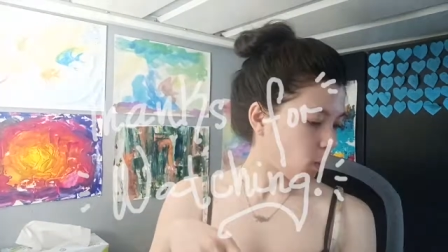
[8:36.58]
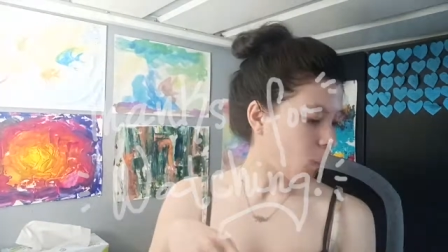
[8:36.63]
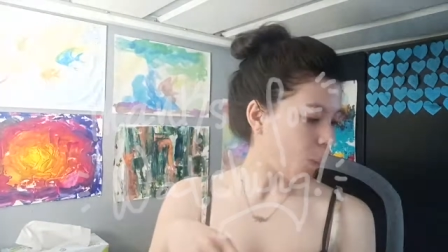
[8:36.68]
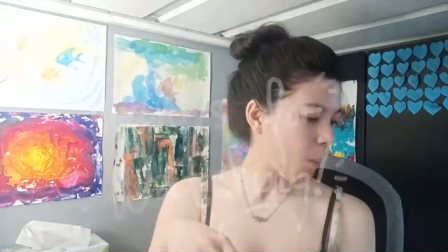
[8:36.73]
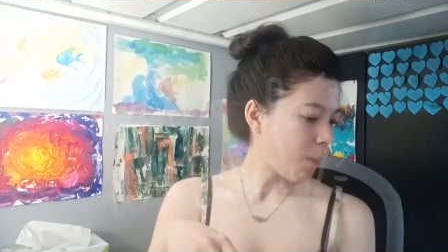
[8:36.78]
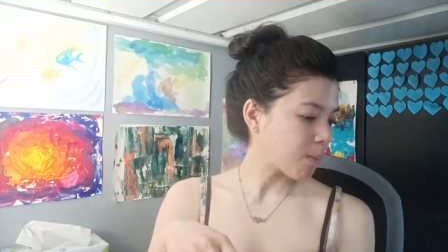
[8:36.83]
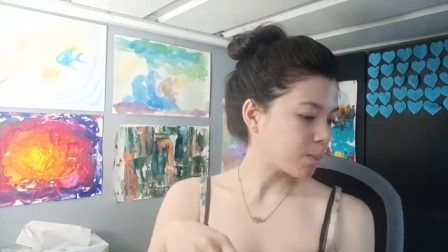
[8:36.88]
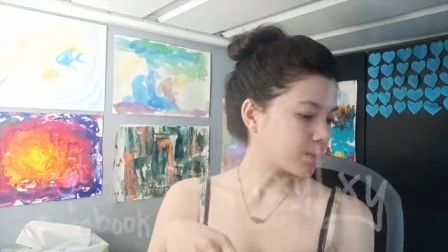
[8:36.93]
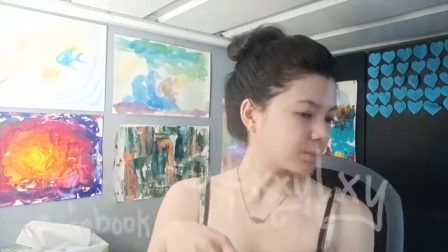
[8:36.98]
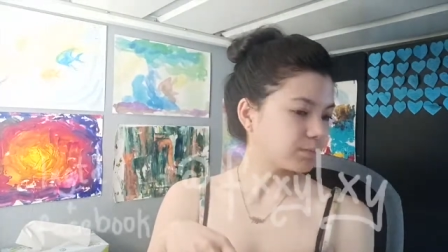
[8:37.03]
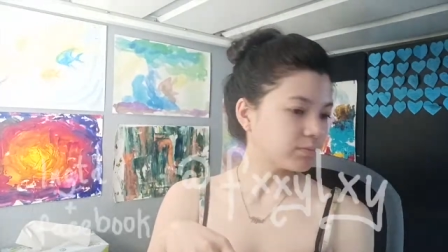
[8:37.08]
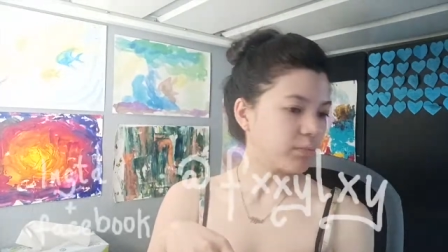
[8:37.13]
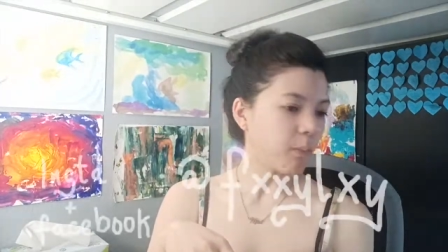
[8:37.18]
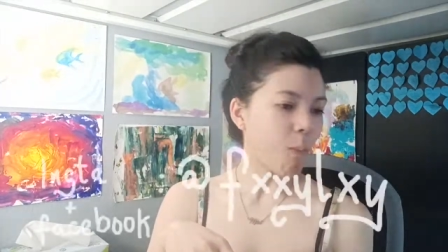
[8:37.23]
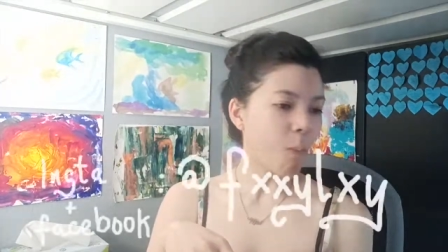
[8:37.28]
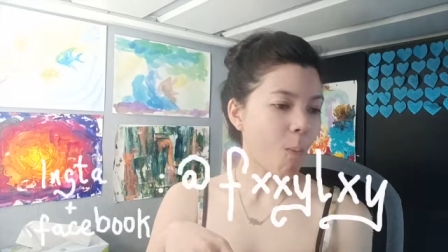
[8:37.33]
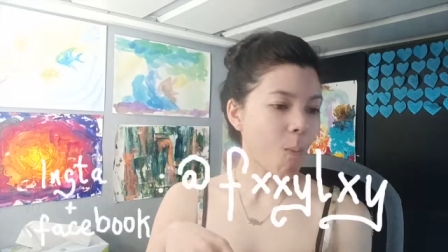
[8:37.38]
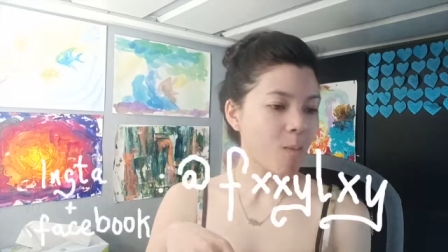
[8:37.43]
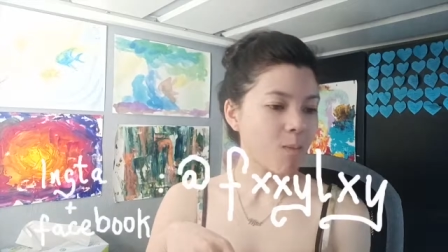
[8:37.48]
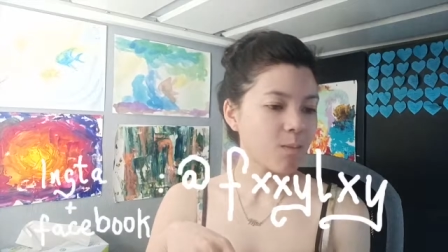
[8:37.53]
I hope
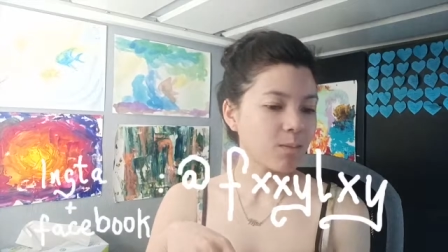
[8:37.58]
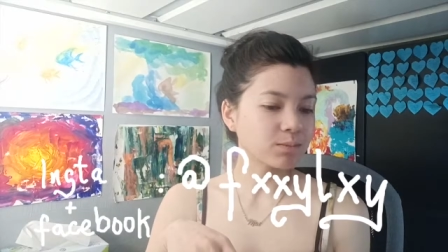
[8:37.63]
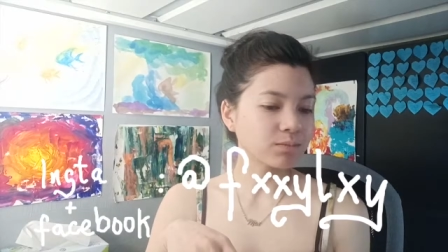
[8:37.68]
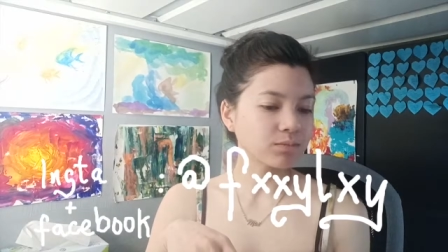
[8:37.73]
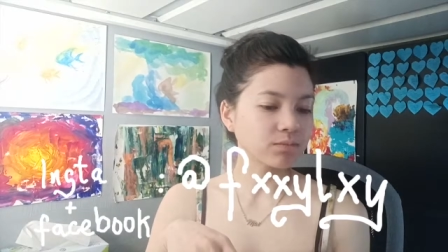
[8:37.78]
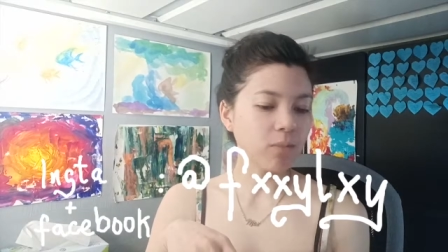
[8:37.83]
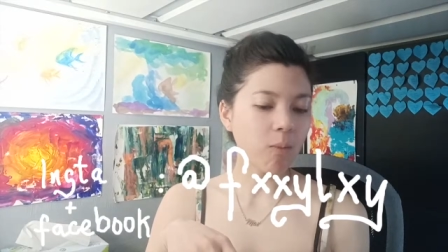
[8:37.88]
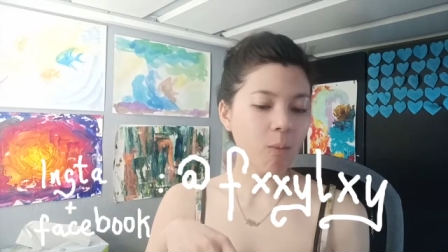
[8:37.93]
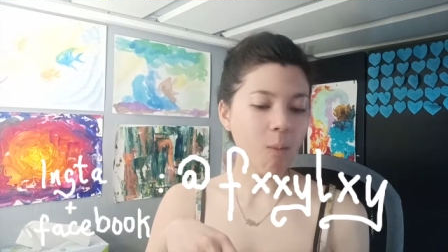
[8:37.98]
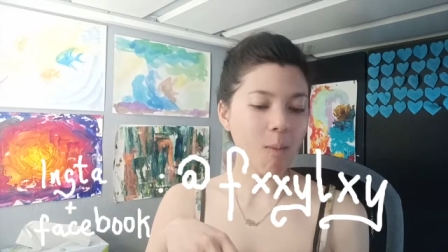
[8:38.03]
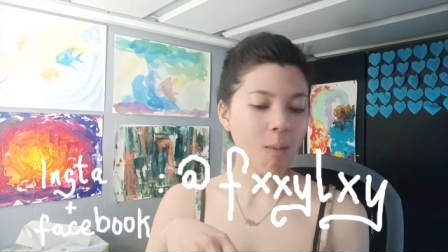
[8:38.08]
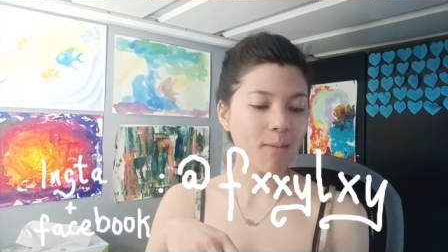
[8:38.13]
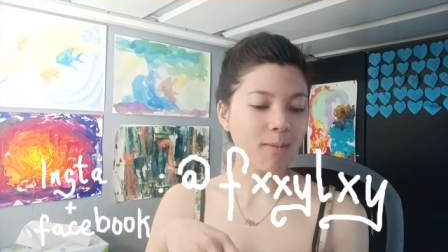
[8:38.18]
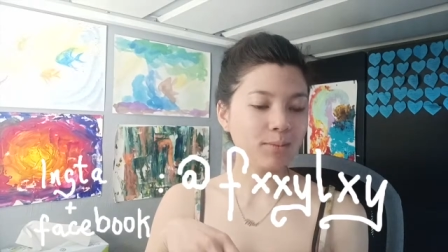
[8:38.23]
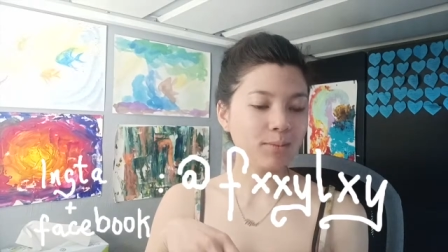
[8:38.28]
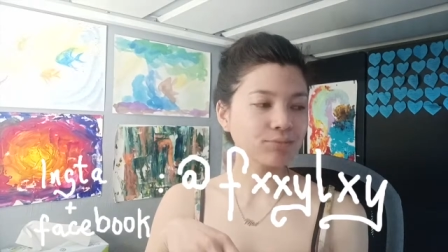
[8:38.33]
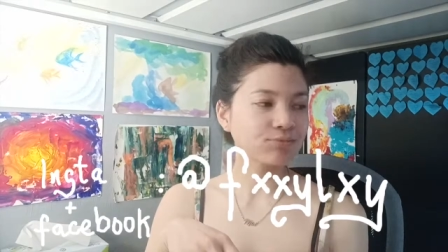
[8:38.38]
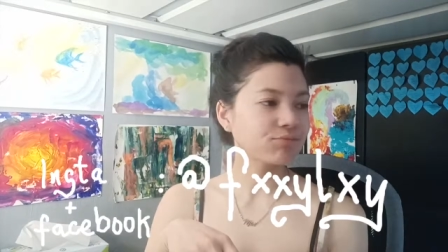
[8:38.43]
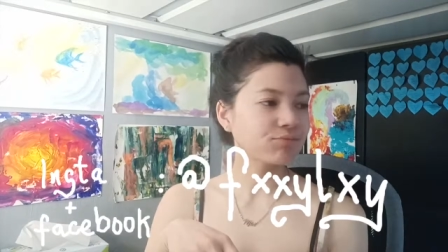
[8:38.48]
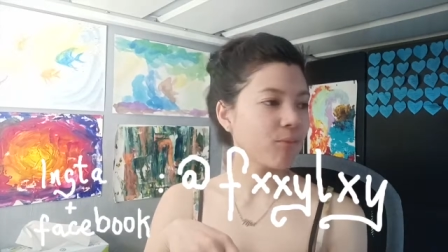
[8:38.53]
you enjoyed this
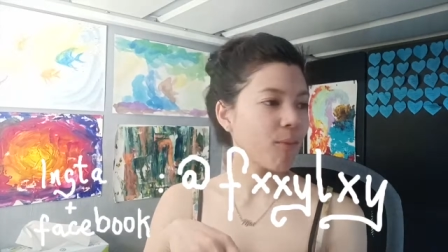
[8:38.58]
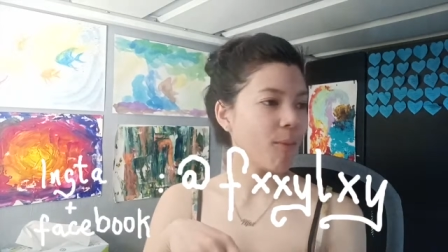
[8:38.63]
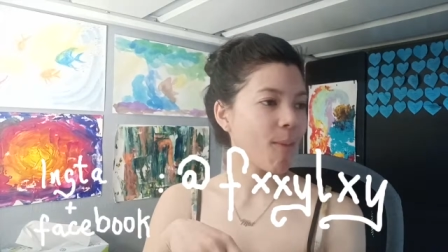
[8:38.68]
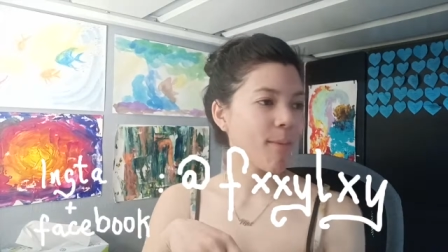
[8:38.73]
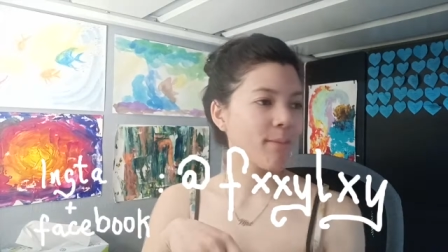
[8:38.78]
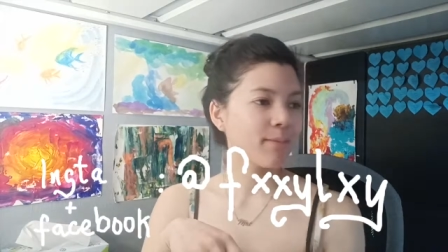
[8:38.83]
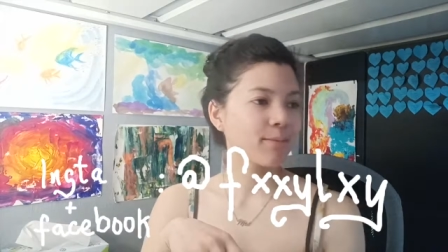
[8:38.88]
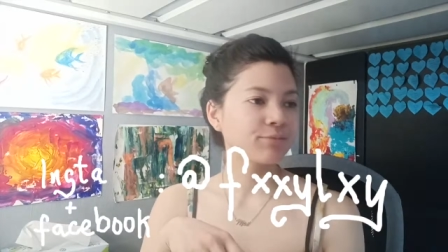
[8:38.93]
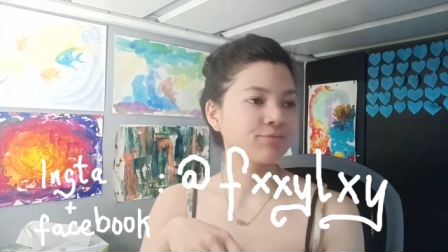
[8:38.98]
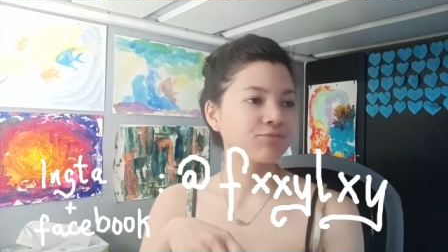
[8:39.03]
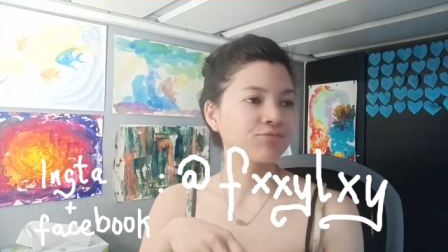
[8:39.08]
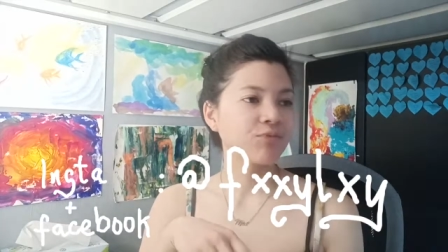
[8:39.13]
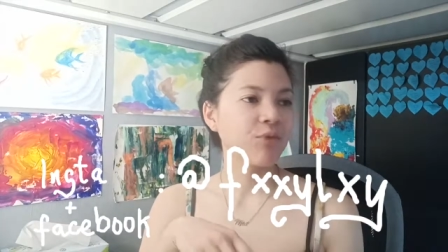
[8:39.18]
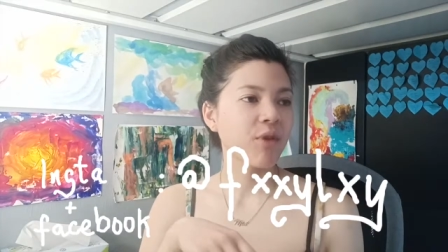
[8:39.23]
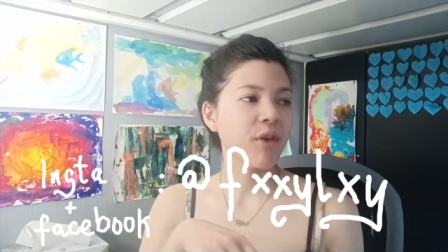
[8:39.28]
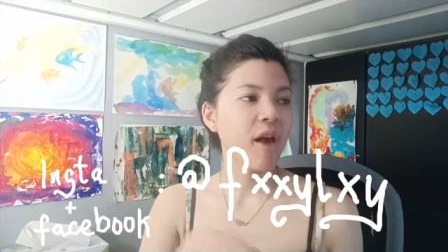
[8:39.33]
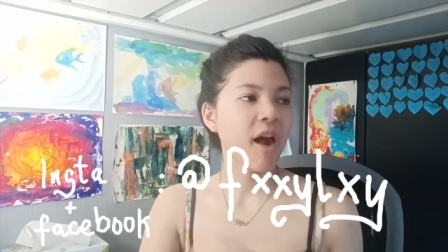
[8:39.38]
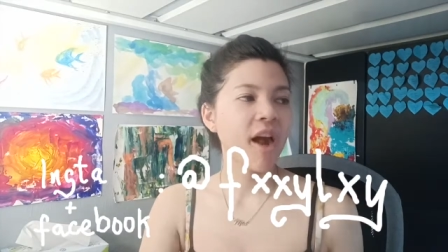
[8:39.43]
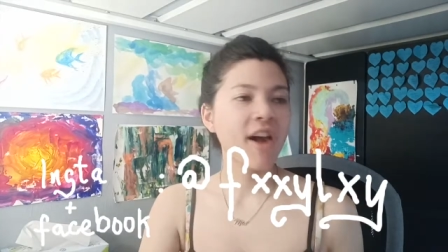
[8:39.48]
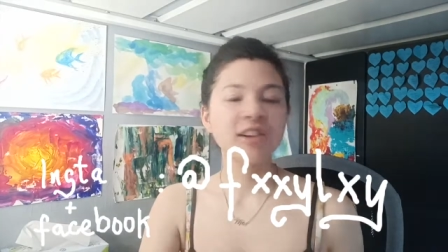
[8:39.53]
video
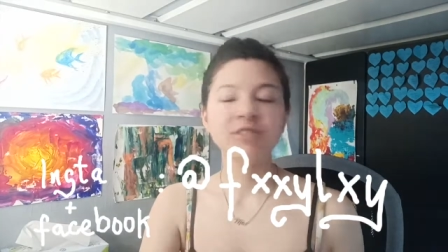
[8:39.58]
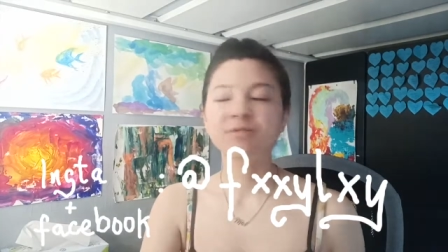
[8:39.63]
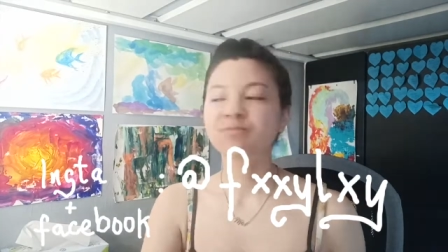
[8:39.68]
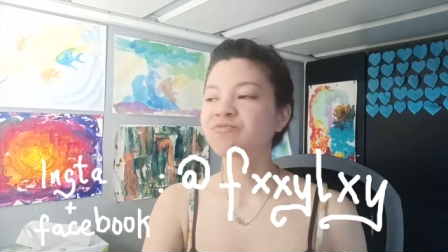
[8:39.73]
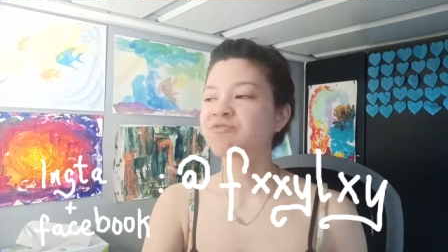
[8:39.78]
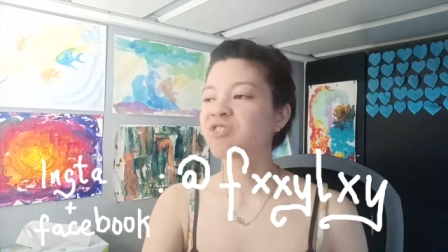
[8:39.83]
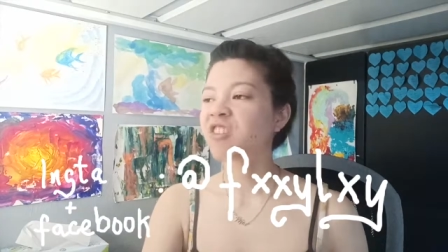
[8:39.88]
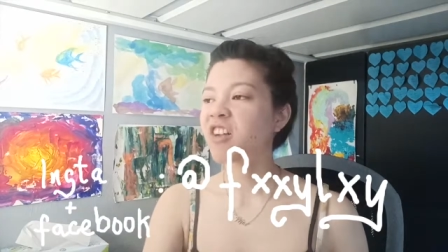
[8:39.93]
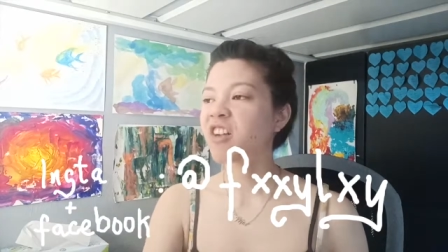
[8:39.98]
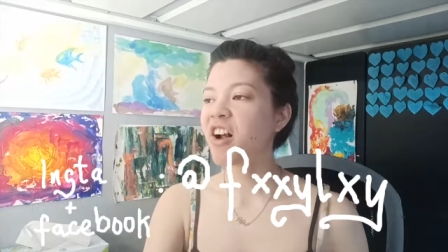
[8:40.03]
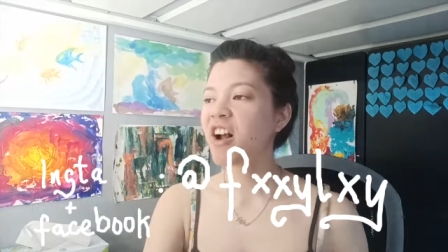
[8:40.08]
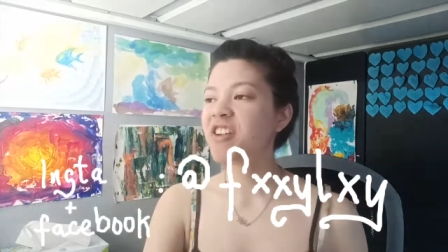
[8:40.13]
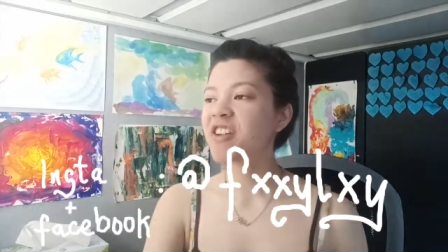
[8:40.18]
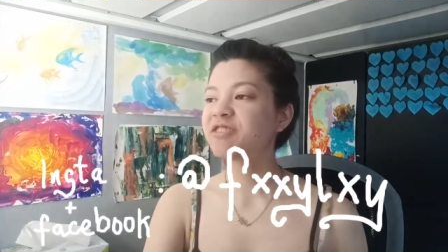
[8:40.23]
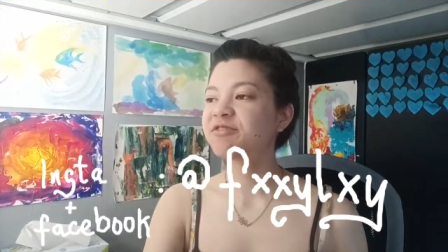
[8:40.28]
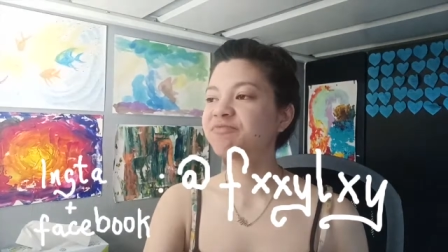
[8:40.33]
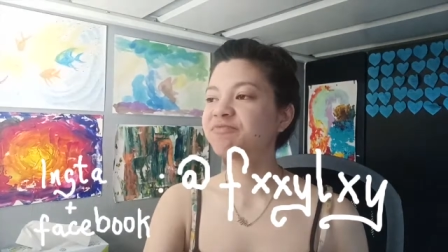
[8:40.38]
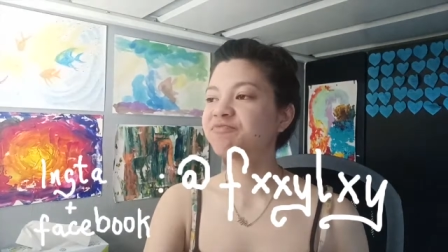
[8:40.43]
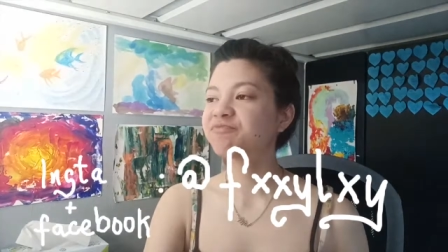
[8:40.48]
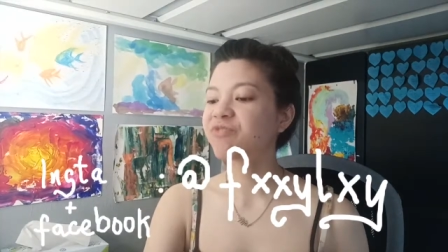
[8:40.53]
and I'll see you next time.